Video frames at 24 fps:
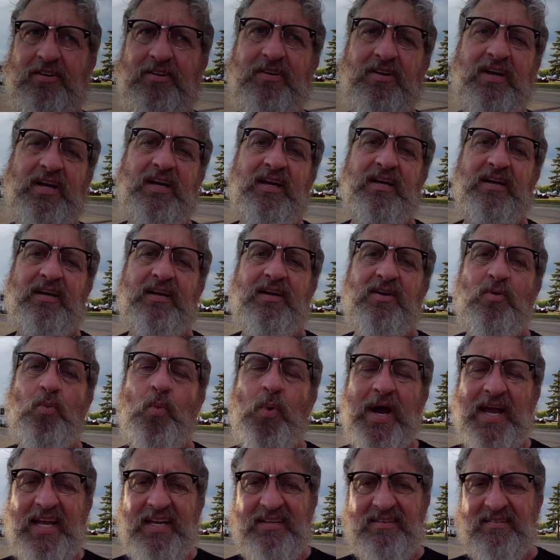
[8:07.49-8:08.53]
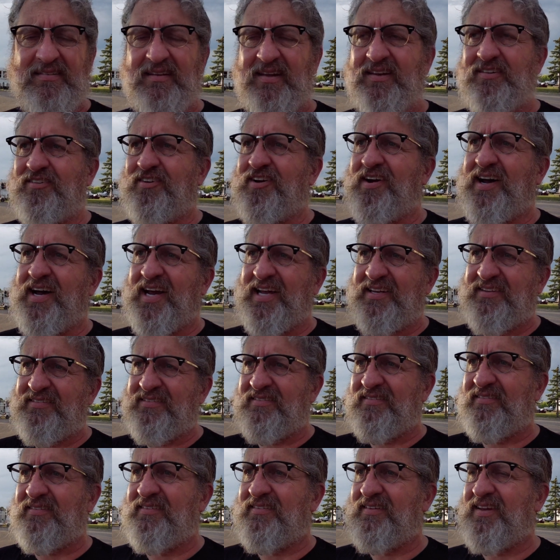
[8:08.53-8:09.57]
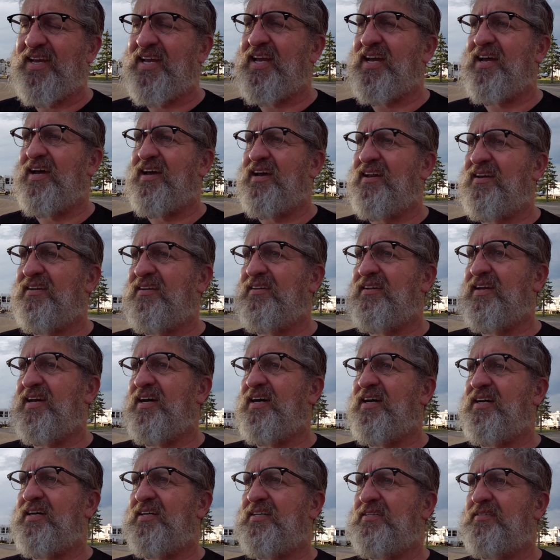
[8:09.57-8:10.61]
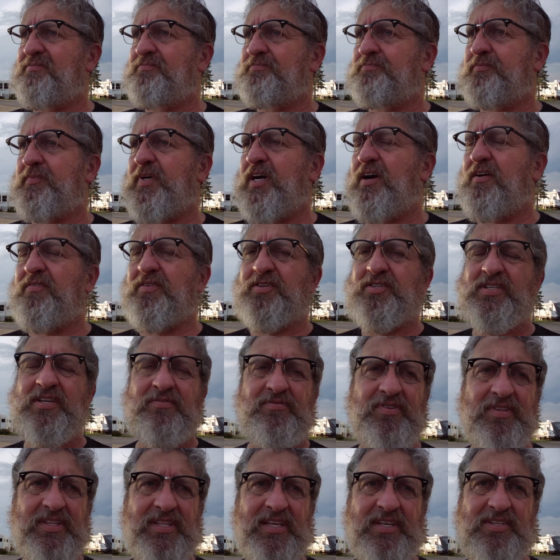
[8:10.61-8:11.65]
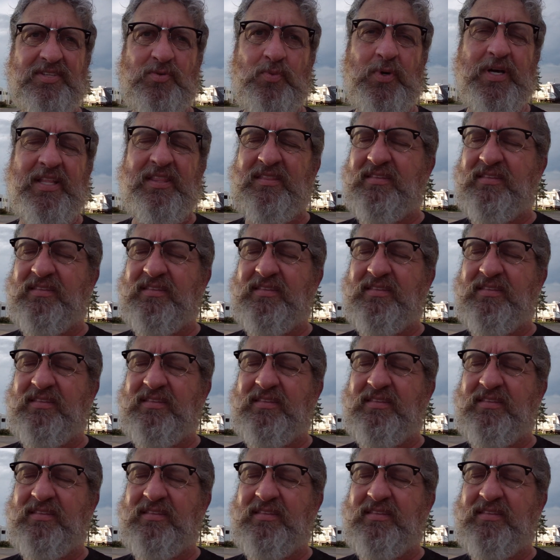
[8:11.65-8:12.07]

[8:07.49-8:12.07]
your weight and your height and all those different things.